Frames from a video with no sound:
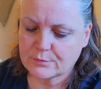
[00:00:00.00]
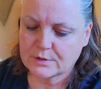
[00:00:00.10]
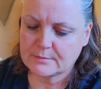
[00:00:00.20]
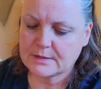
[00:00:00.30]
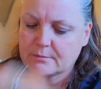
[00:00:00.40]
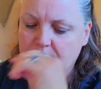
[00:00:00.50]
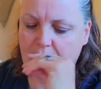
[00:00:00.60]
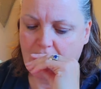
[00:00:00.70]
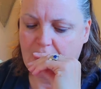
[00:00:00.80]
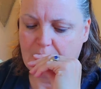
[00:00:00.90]
Premium
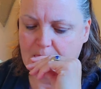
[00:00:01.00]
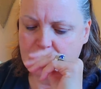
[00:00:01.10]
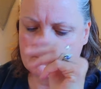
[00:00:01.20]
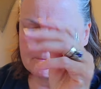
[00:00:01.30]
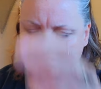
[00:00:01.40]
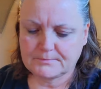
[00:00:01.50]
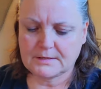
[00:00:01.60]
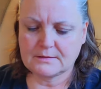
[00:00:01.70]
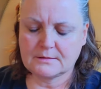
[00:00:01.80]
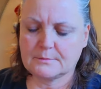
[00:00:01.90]

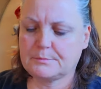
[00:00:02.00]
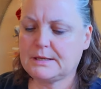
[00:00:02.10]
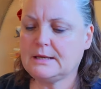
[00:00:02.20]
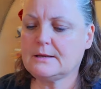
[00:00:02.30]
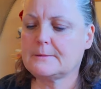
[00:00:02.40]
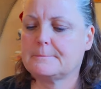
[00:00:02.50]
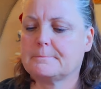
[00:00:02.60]
in the pink.